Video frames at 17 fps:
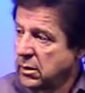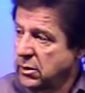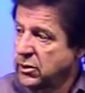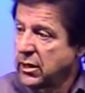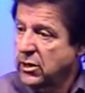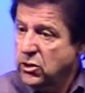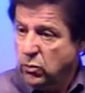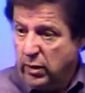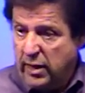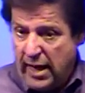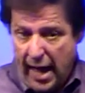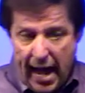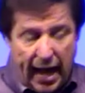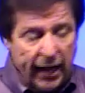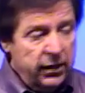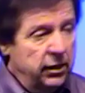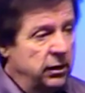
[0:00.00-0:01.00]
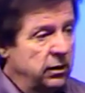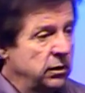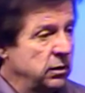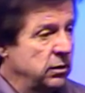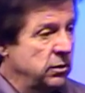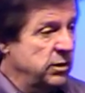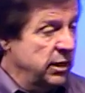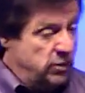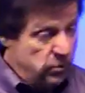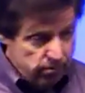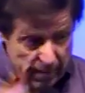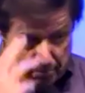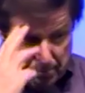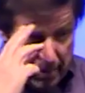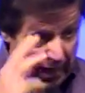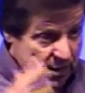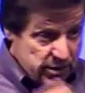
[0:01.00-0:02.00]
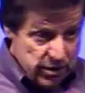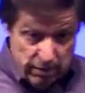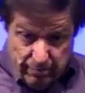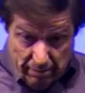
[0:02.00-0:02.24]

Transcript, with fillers: changed the way I acted, changed my mindset